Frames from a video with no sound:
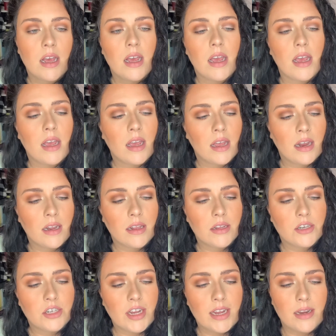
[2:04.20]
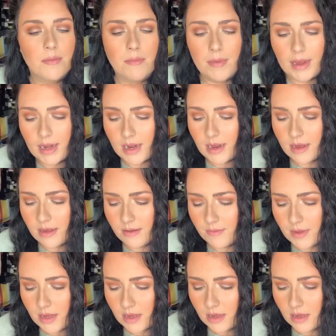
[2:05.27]
in the shade Medium.
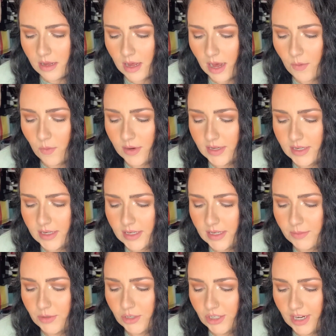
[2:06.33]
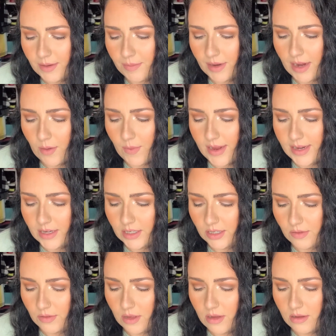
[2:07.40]
I wanted a deeper shade, but I waited too
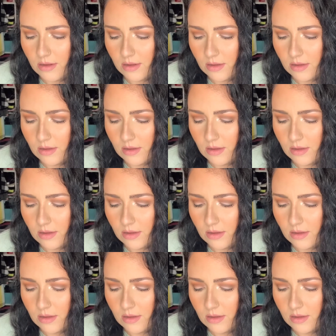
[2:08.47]
long.